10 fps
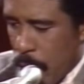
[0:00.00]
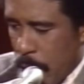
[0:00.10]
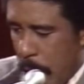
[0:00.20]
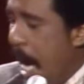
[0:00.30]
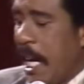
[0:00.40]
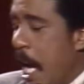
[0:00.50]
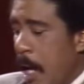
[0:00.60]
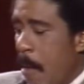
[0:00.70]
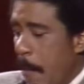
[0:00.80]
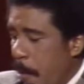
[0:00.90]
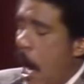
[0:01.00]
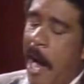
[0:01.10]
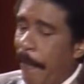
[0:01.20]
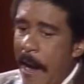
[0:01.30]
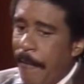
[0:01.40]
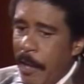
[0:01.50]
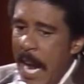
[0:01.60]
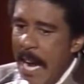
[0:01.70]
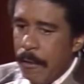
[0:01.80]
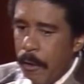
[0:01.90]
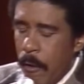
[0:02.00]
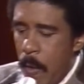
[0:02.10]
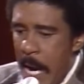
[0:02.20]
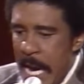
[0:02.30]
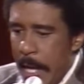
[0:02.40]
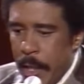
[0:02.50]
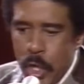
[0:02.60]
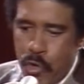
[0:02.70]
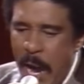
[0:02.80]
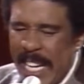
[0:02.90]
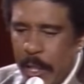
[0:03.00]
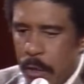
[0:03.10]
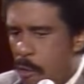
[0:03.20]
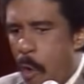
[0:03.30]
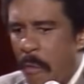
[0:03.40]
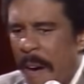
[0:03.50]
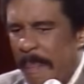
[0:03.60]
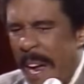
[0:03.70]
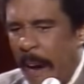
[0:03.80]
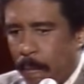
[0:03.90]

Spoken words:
And I came up north after that, you know. I got in a tractor, drove up there.